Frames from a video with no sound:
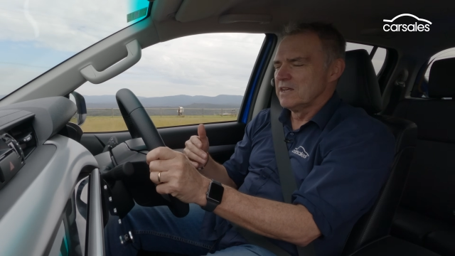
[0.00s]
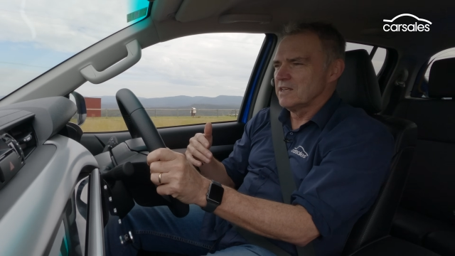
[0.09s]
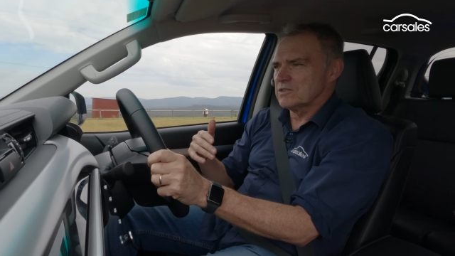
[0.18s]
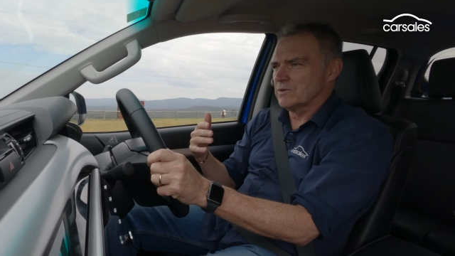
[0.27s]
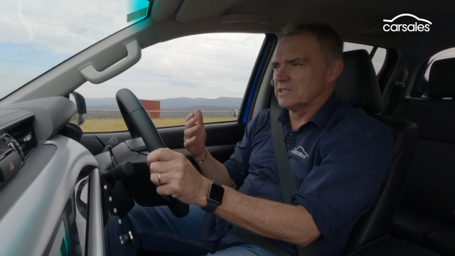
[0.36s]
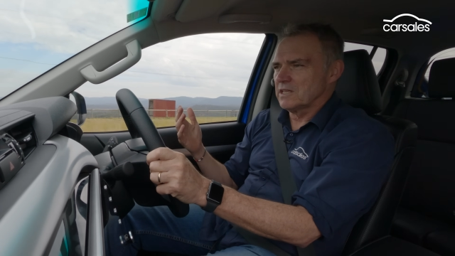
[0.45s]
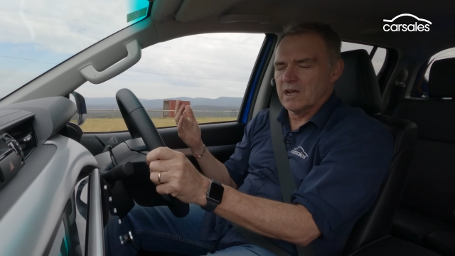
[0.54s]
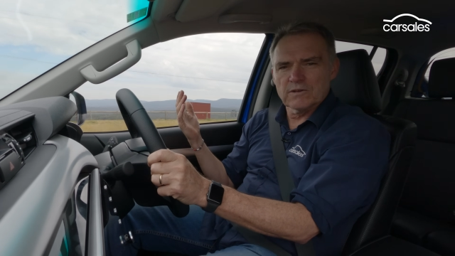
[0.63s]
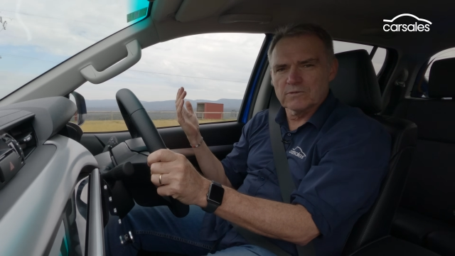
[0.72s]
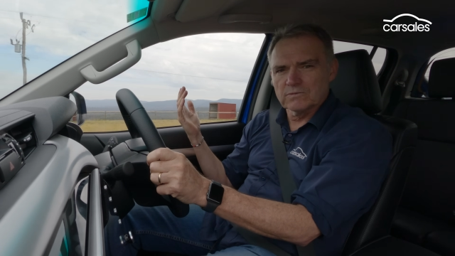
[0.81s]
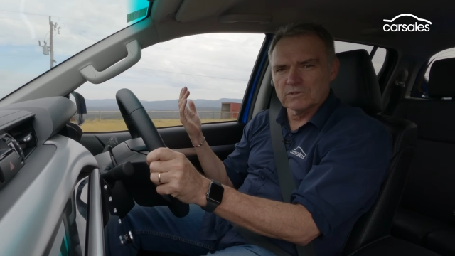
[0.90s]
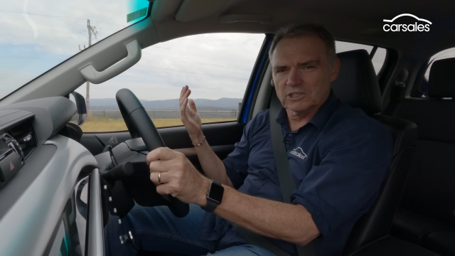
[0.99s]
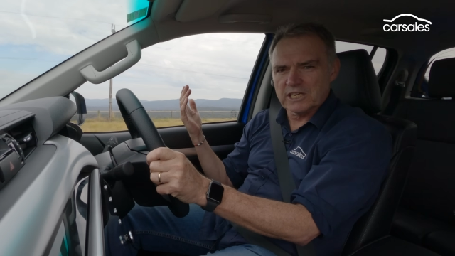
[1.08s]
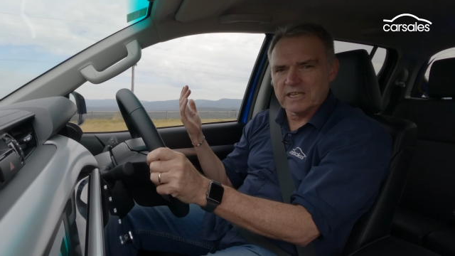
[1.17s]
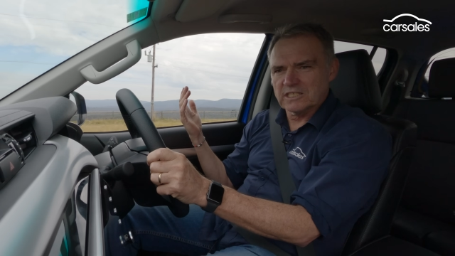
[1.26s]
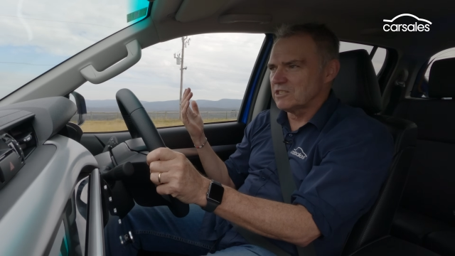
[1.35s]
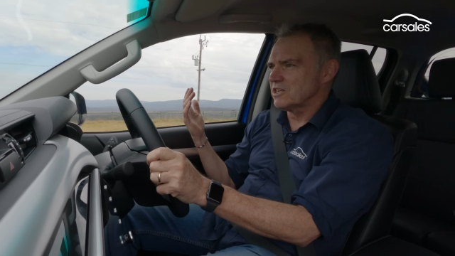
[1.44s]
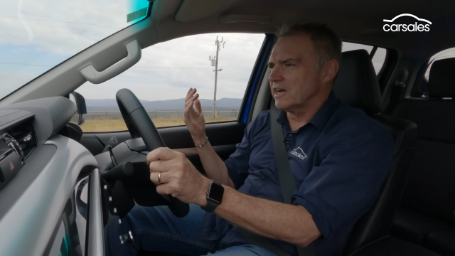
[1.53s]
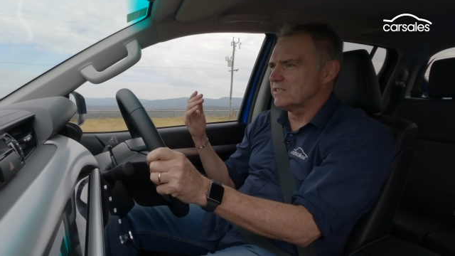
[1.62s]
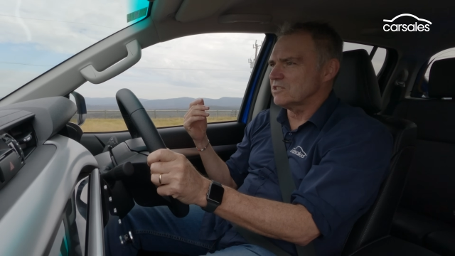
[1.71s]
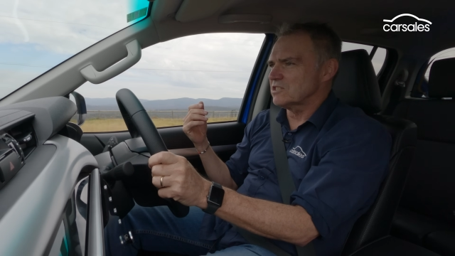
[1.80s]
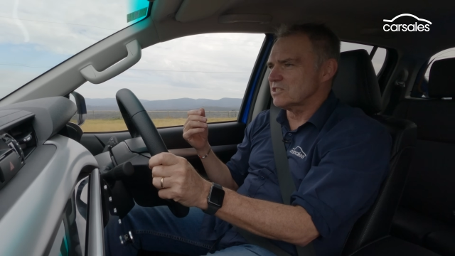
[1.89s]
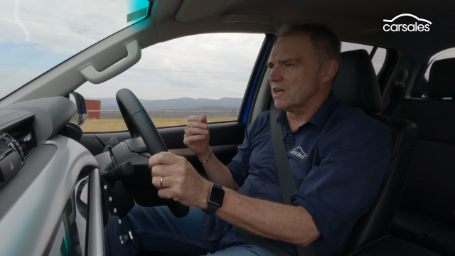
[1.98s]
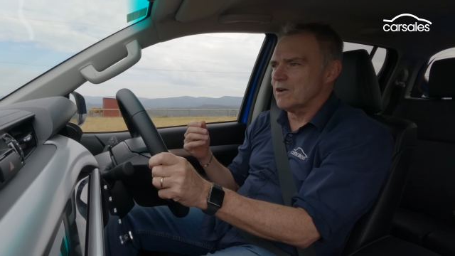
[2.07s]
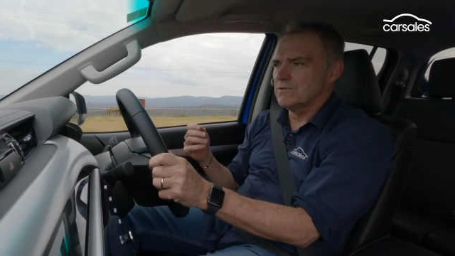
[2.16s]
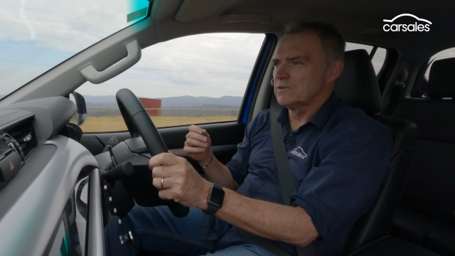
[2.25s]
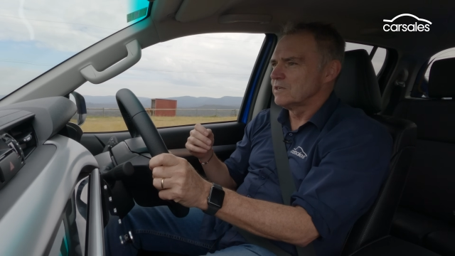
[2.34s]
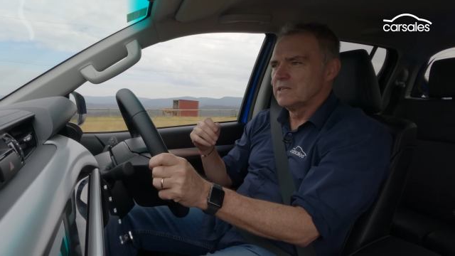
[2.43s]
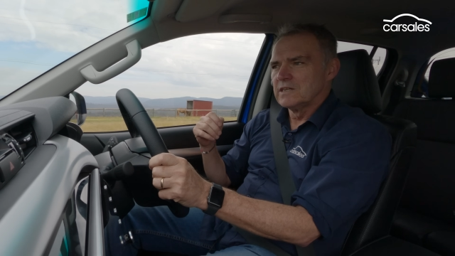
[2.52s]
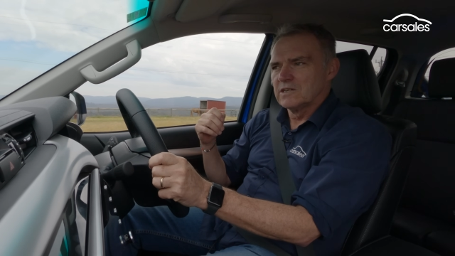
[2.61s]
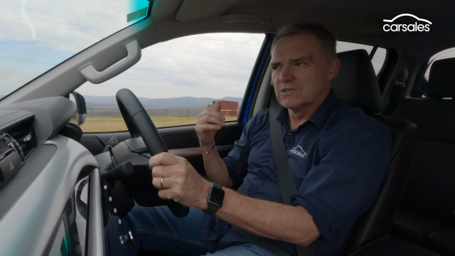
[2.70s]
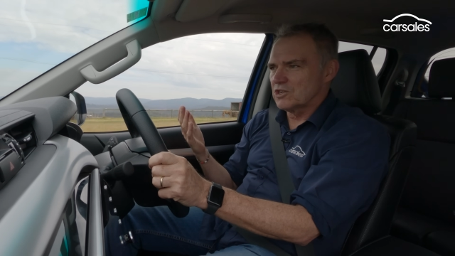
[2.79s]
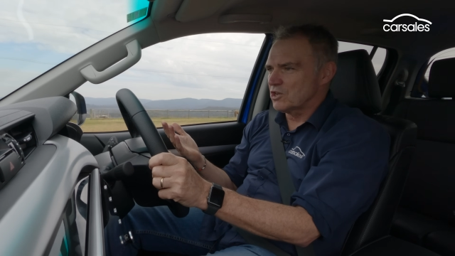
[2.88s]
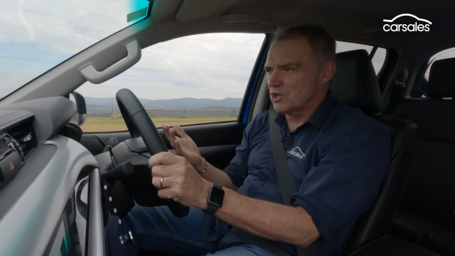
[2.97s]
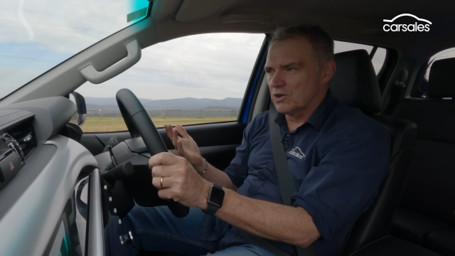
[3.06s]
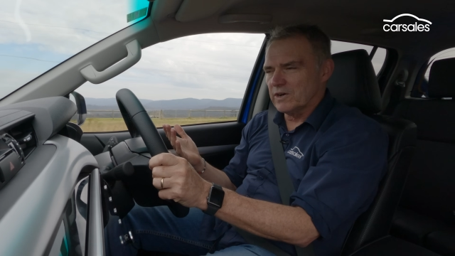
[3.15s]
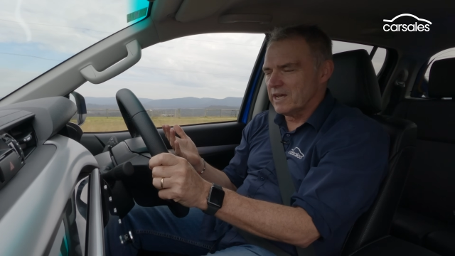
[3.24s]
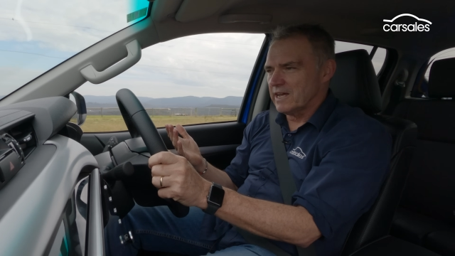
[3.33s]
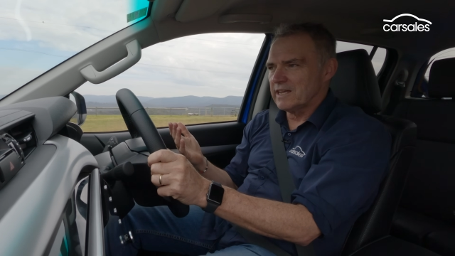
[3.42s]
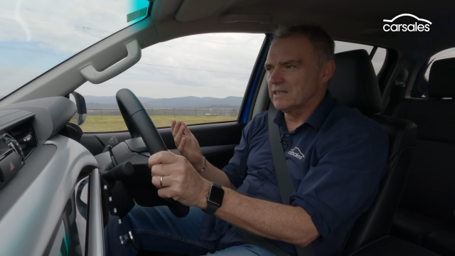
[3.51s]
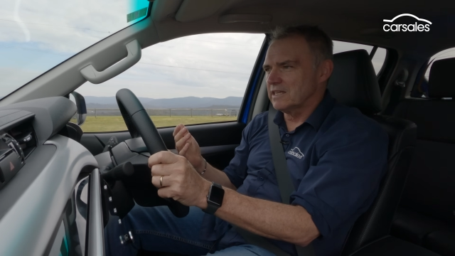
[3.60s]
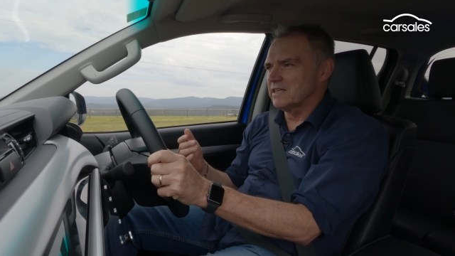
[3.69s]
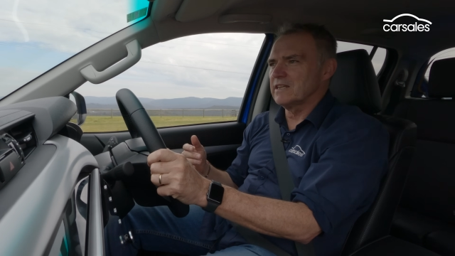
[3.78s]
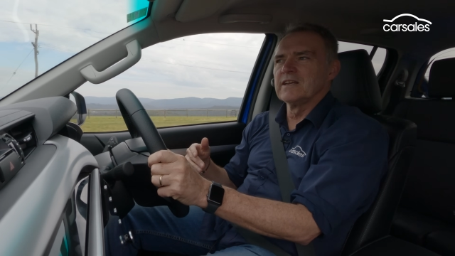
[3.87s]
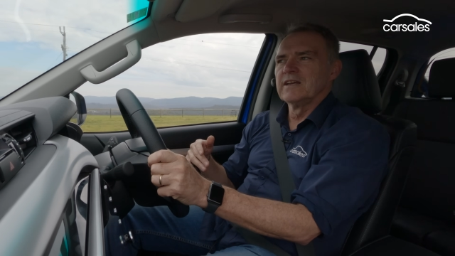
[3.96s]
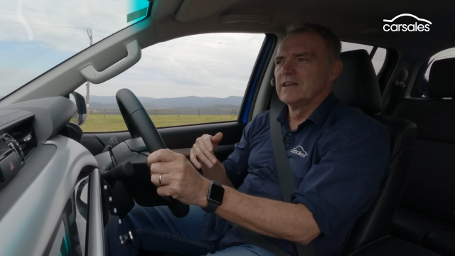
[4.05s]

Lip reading: There's really no chassis changes, so secure handling